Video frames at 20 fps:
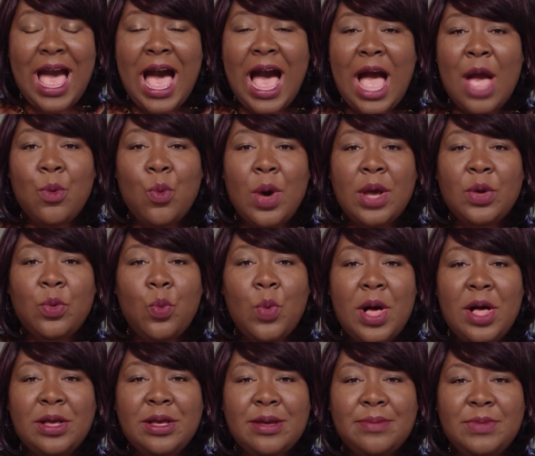I want to
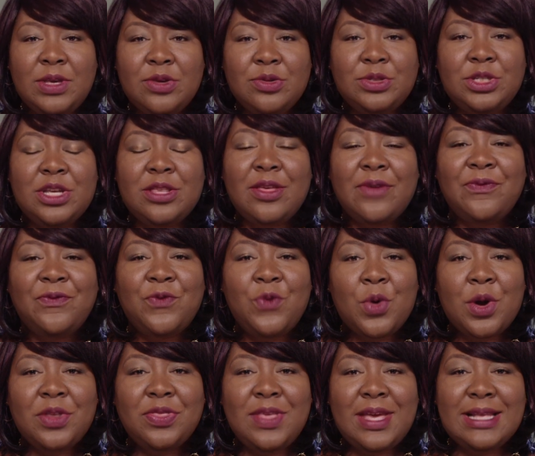welcome you to the
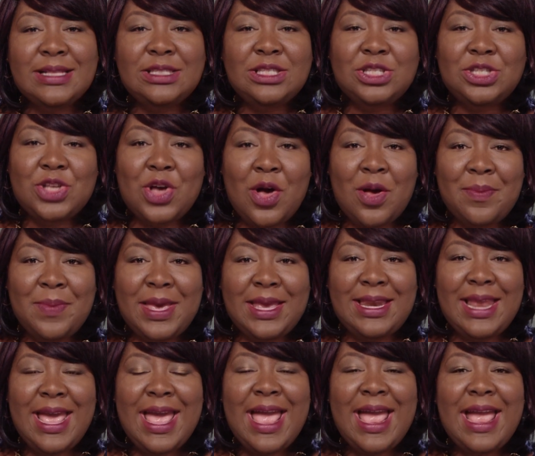fourth
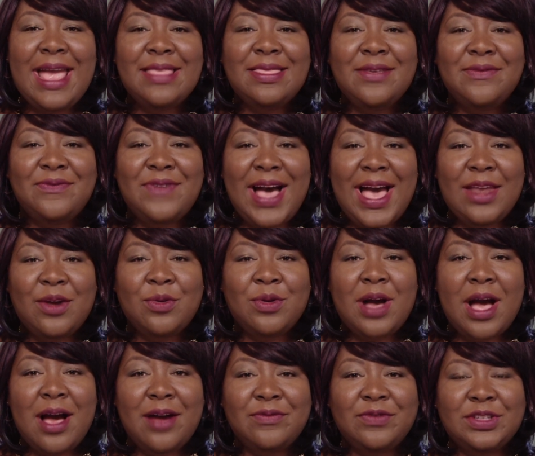installment in the Vital
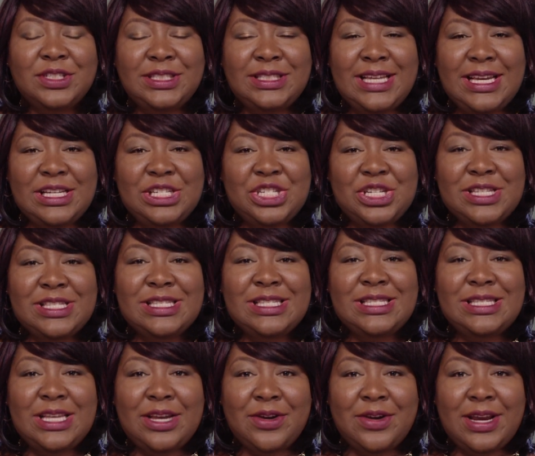Conversation
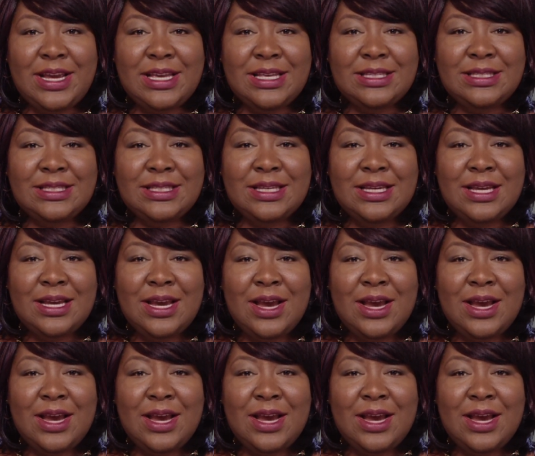series,